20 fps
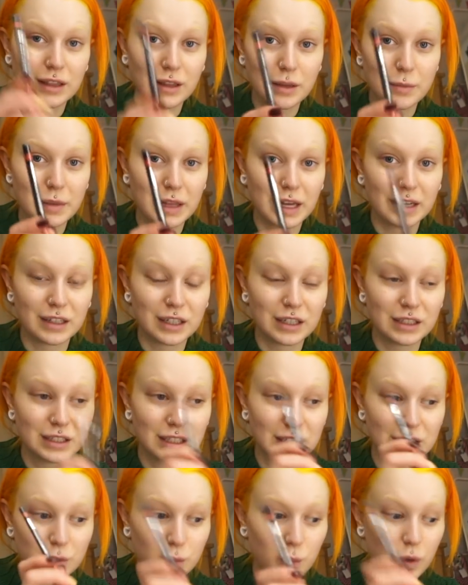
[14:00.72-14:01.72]
lip liners.
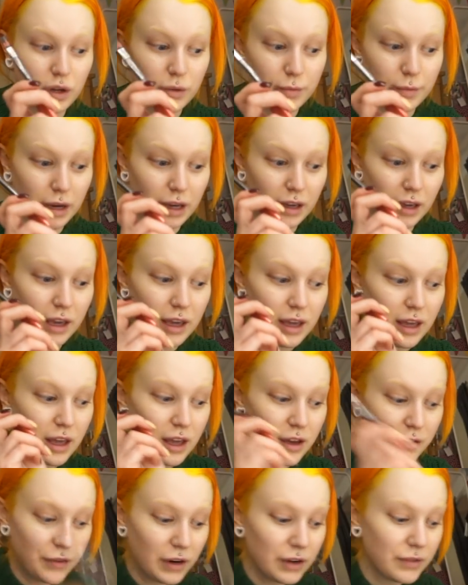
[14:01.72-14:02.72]
It's one of my
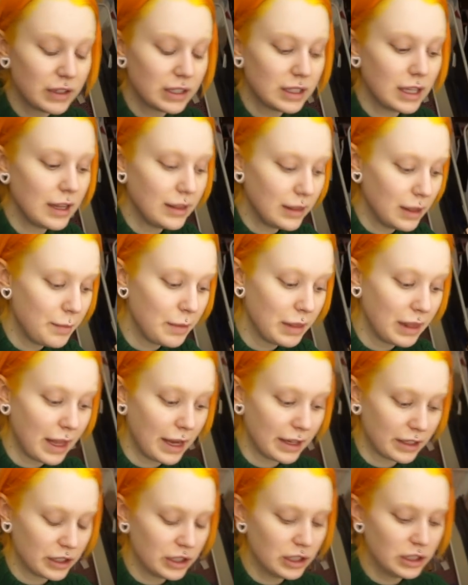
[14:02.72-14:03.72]
favorite lip
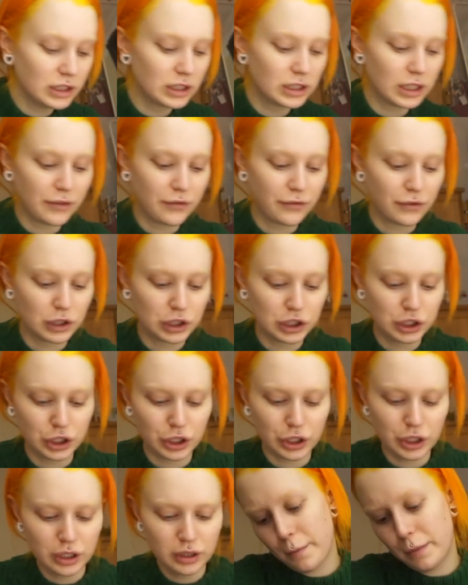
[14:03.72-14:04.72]
liners for
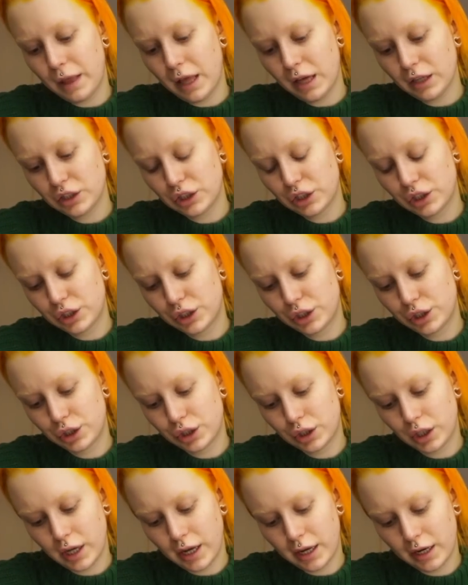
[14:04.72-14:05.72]
sure.
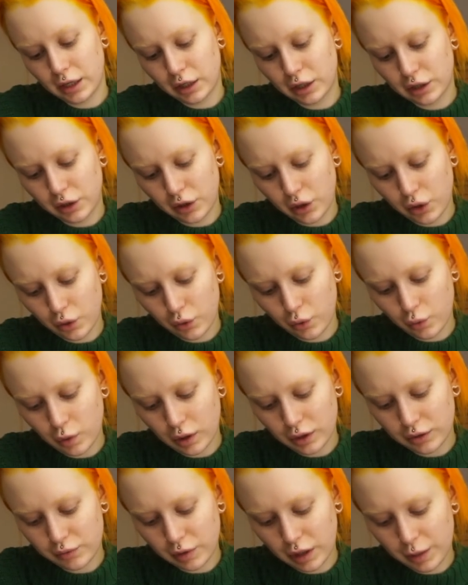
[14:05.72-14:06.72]
Blush and Glow
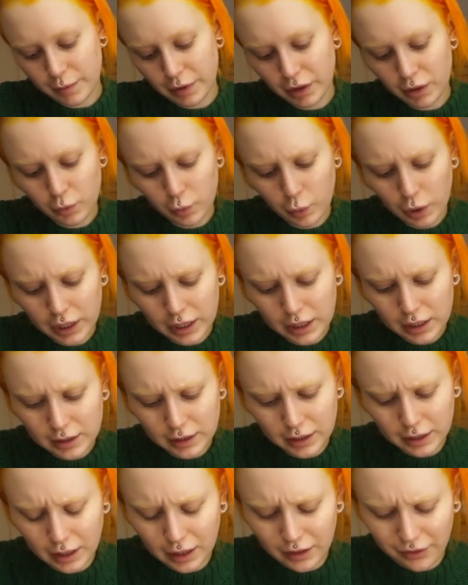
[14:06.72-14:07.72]
Draping Wheel.
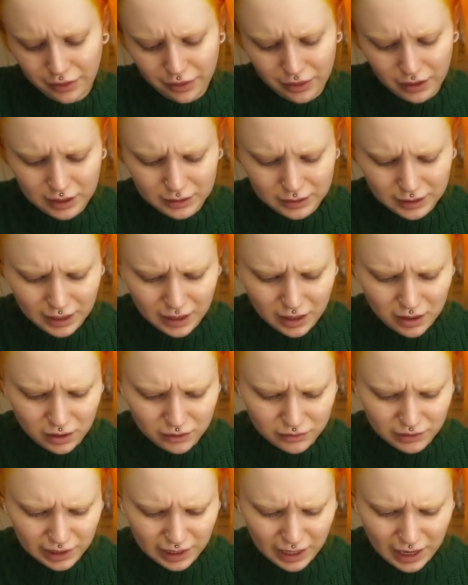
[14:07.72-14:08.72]
And I think that I
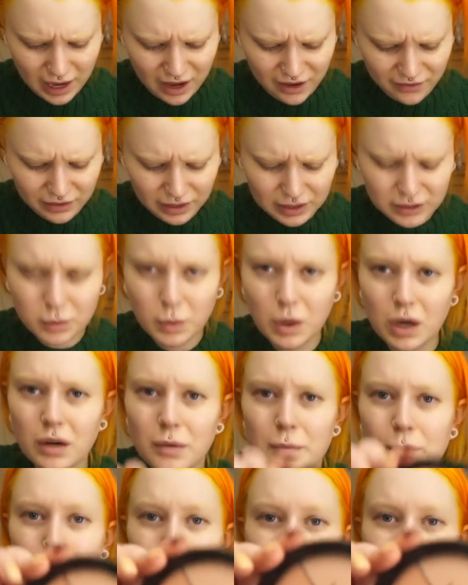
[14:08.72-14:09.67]
already have this one.